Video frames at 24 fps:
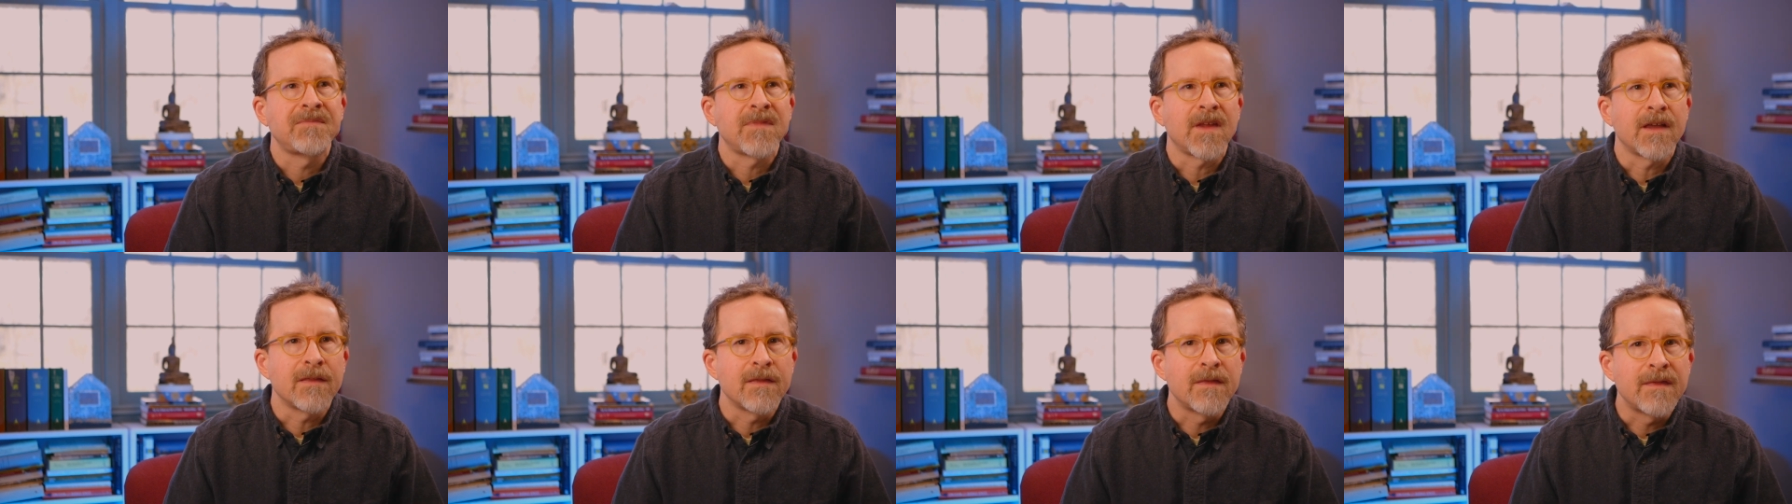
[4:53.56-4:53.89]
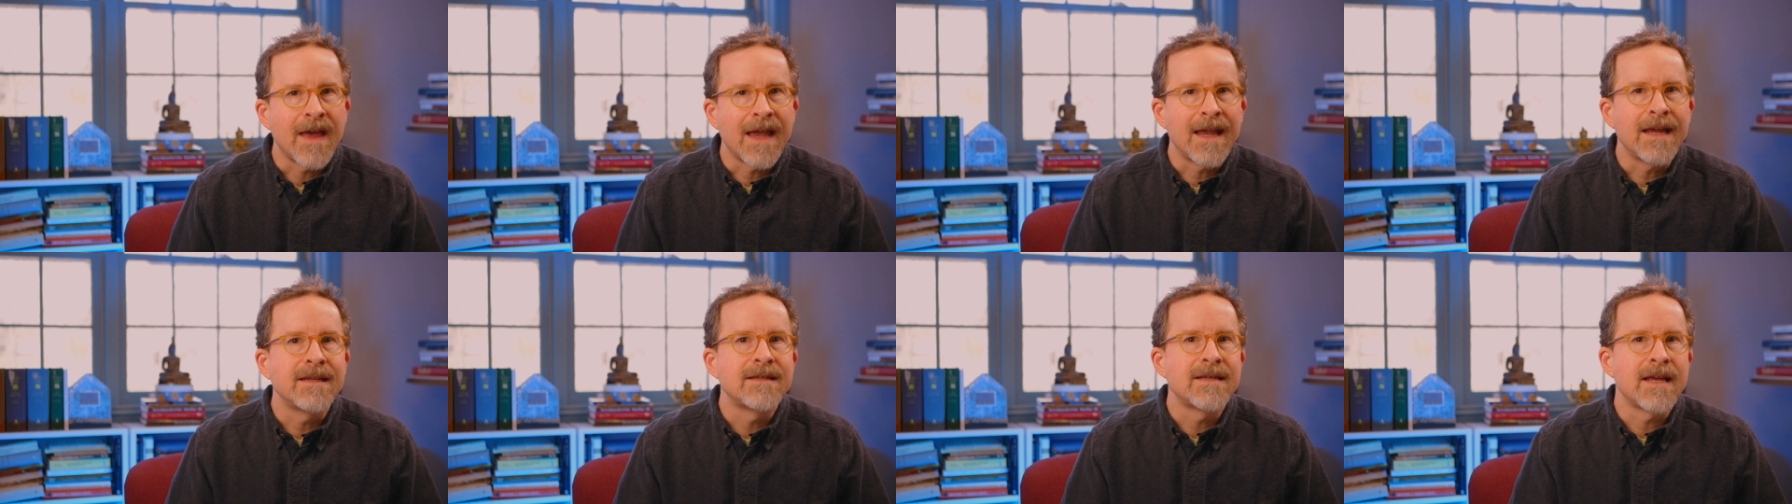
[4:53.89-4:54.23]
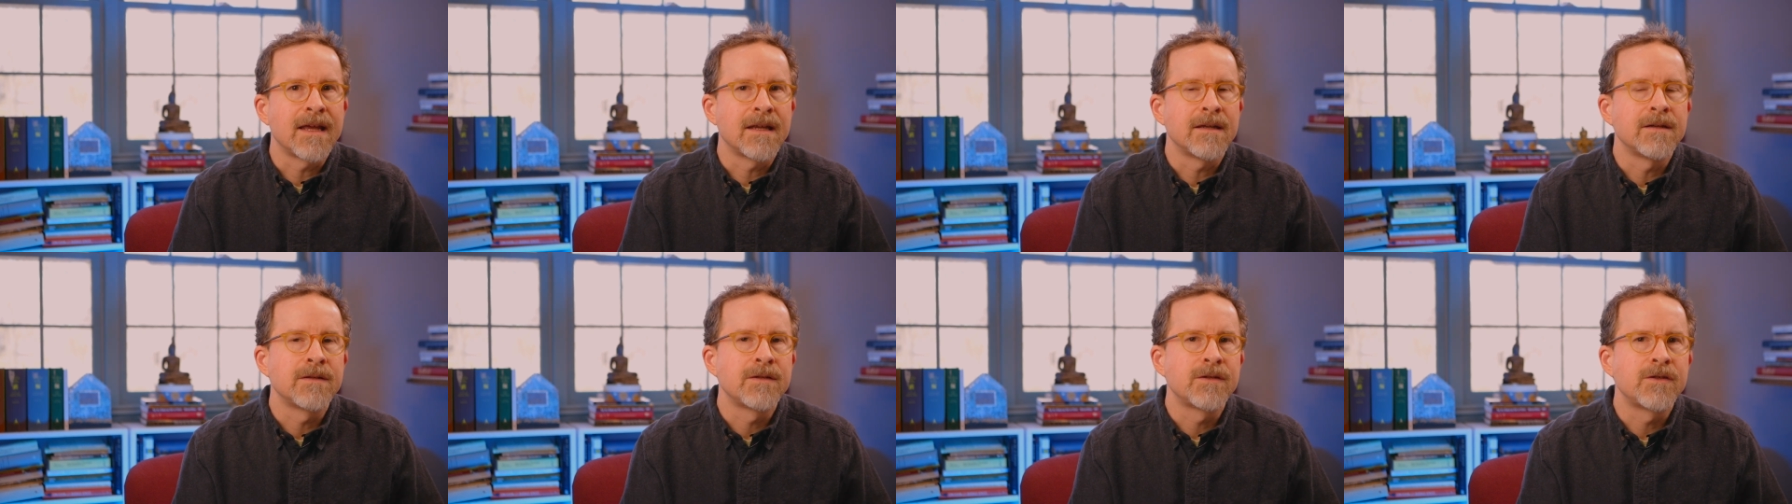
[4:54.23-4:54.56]
they
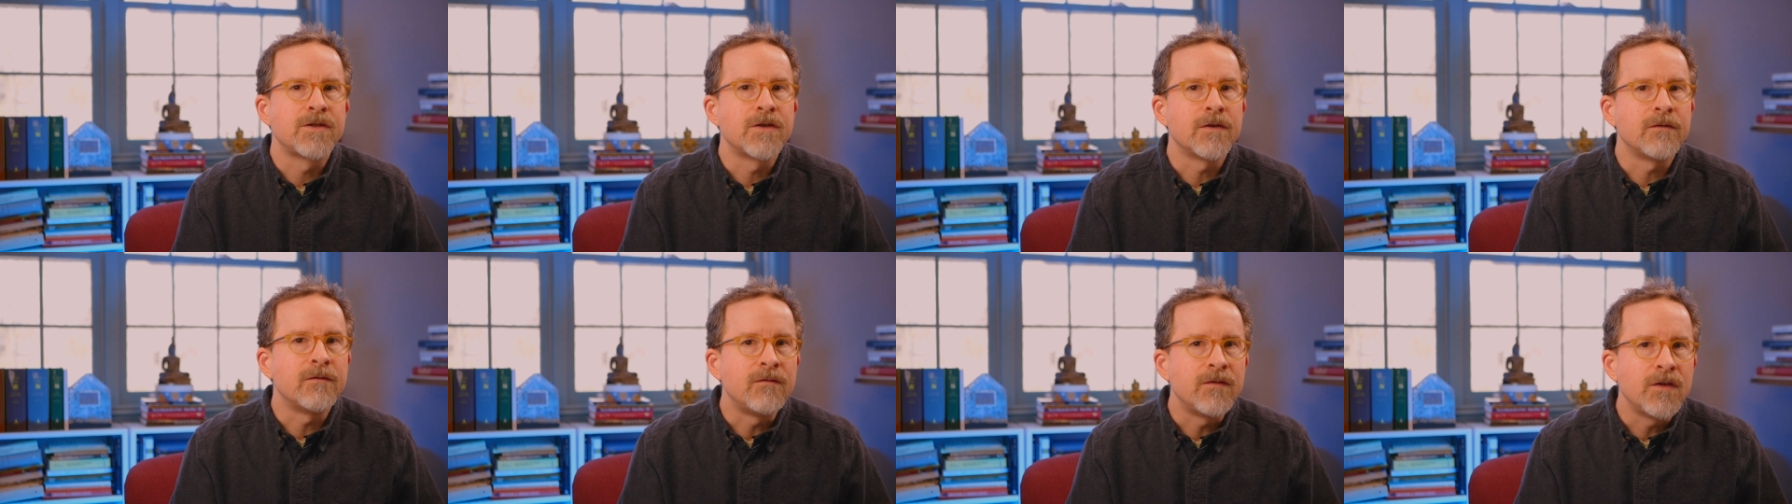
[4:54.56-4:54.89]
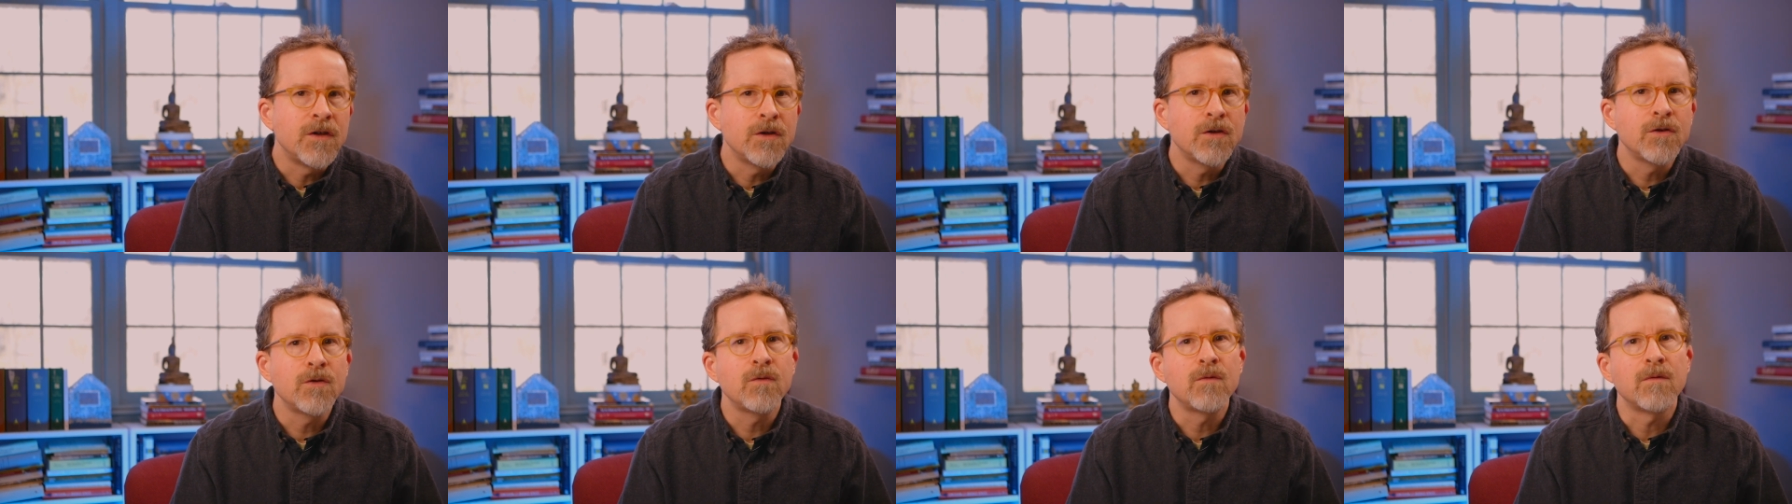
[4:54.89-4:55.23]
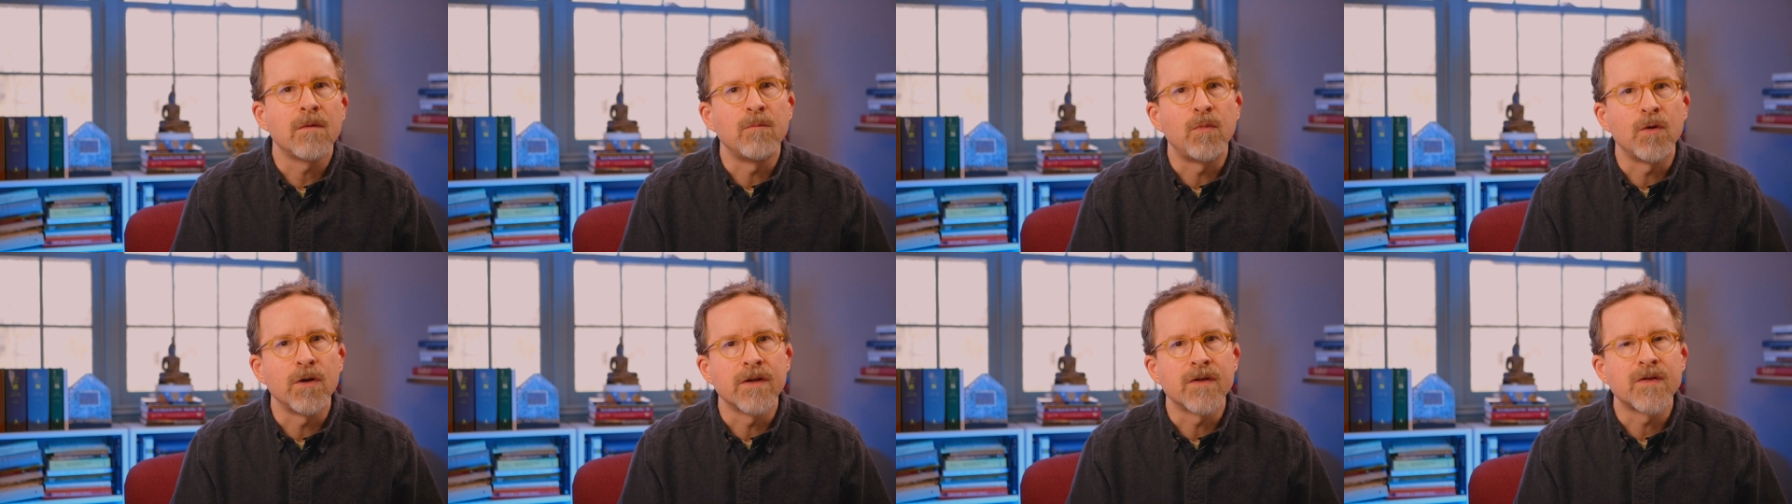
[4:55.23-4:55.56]
tend to view
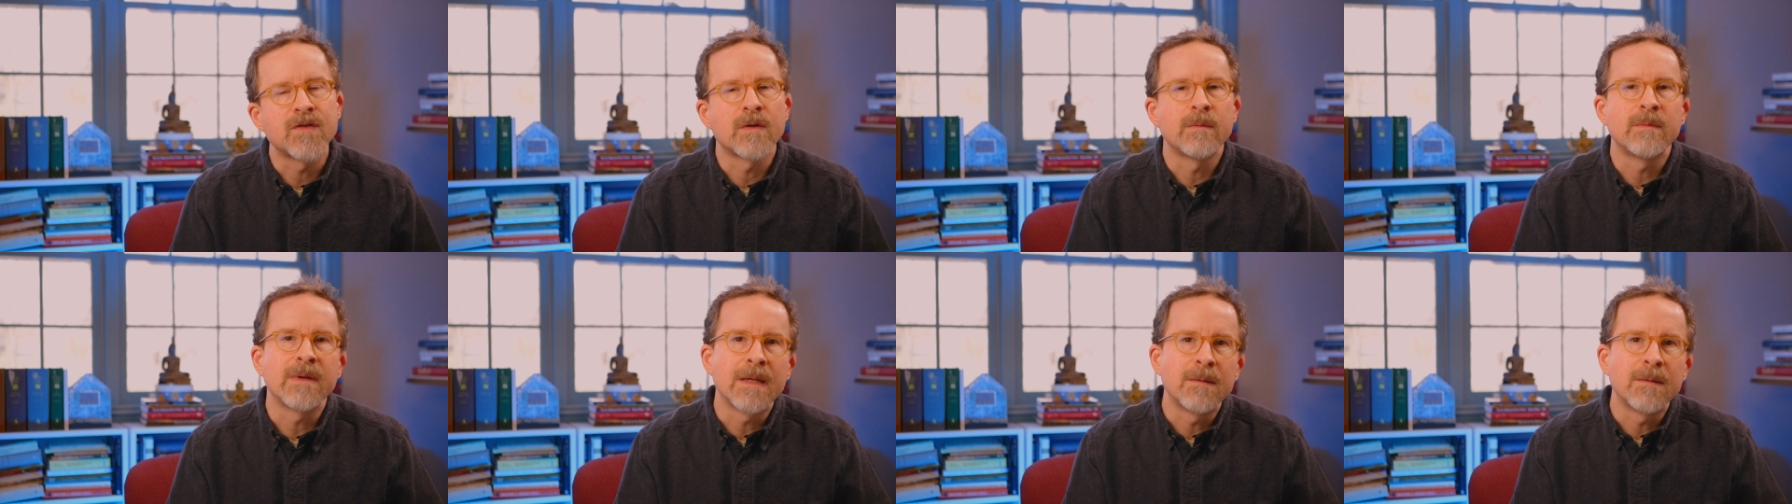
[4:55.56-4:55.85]
Buddhism